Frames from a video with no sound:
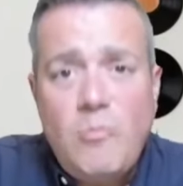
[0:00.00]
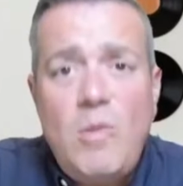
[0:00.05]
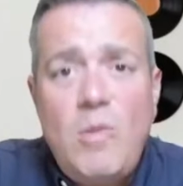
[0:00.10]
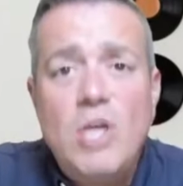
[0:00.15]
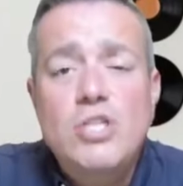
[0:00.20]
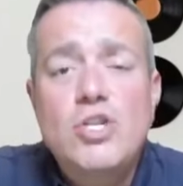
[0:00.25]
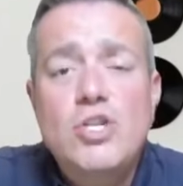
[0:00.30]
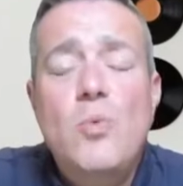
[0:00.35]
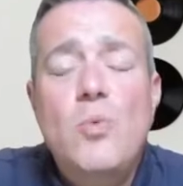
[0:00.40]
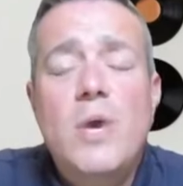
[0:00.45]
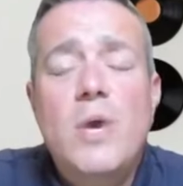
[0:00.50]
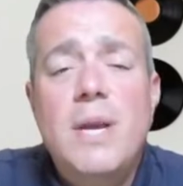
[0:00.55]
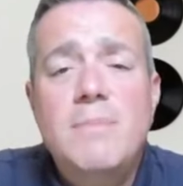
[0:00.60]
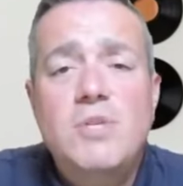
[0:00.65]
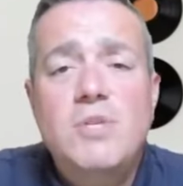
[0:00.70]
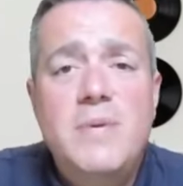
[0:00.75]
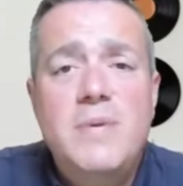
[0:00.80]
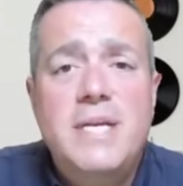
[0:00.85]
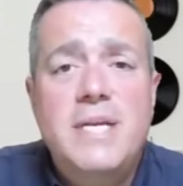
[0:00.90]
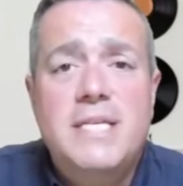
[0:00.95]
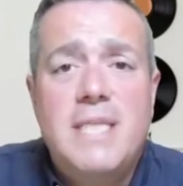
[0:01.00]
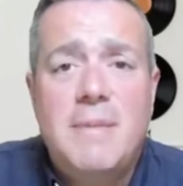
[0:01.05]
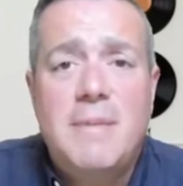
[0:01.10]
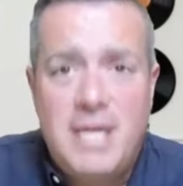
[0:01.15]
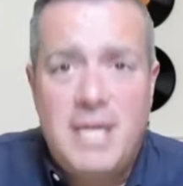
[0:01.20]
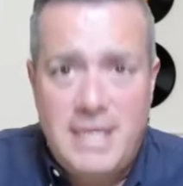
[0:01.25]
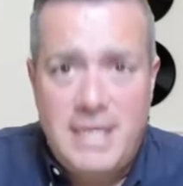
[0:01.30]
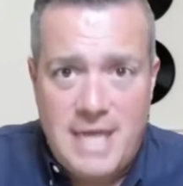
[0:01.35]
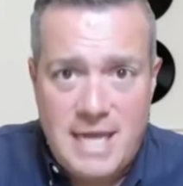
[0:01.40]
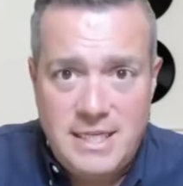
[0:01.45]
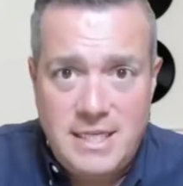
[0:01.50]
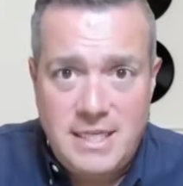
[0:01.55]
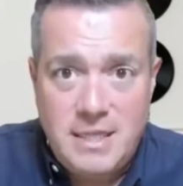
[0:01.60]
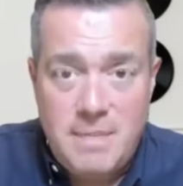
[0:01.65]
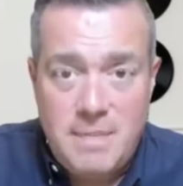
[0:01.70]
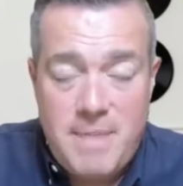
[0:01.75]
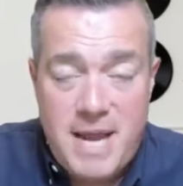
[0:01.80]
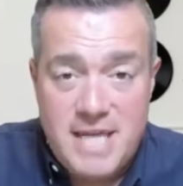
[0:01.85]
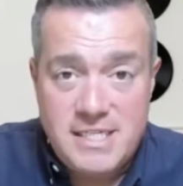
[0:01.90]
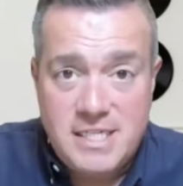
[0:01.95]
So what I'm doing is I'm connecting the
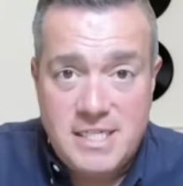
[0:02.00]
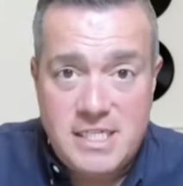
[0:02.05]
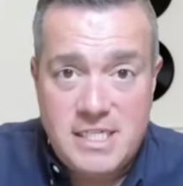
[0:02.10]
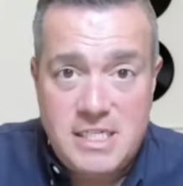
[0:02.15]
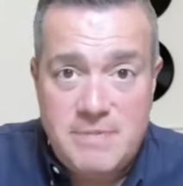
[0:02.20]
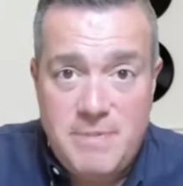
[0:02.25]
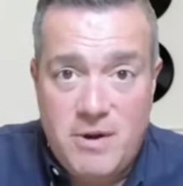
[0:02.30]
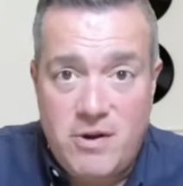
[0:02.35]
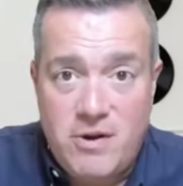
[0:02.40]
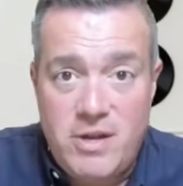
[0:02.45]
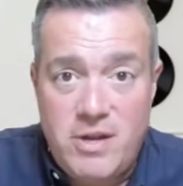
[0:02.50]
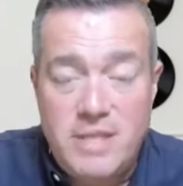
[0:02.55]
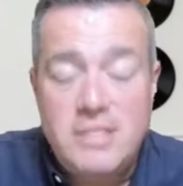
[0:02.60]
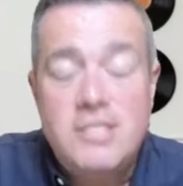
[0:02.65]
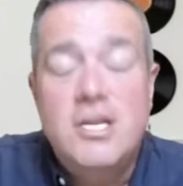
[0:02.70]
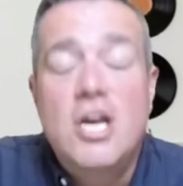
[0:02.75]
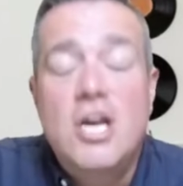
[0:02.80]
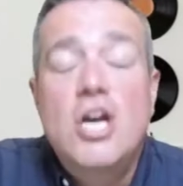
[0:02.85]
past experience